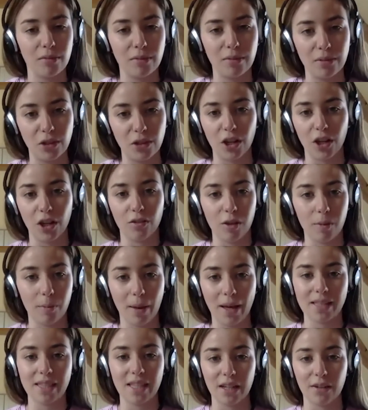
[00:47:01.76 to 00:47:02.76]
the
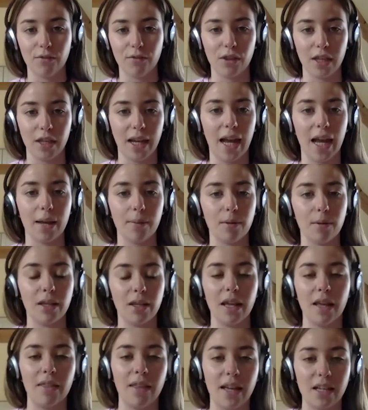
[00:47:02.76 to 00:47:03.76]
best thing for the game,
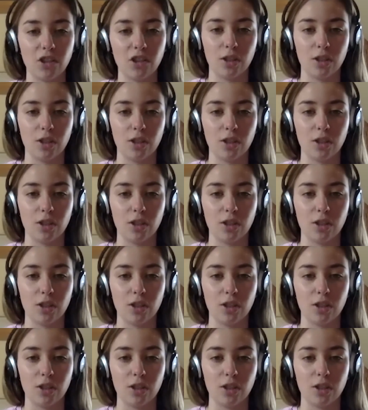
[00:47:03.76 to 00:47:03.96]
and that's